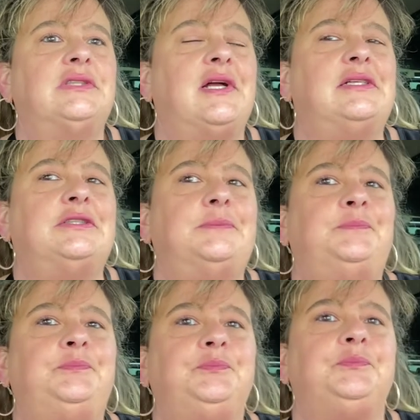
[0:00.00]

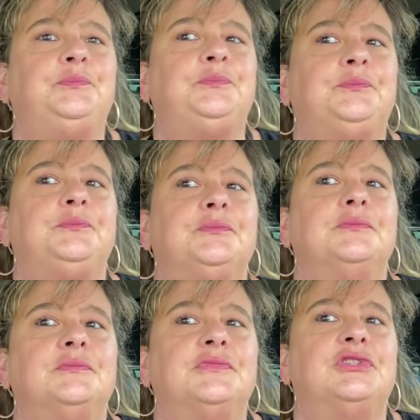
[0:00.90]

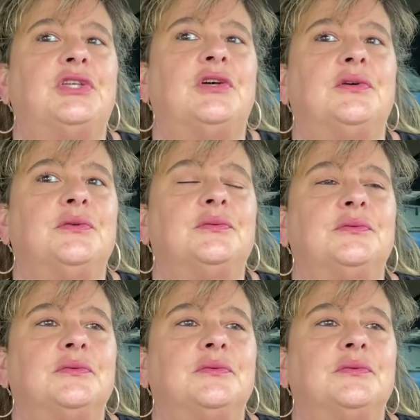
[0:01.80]
Um, so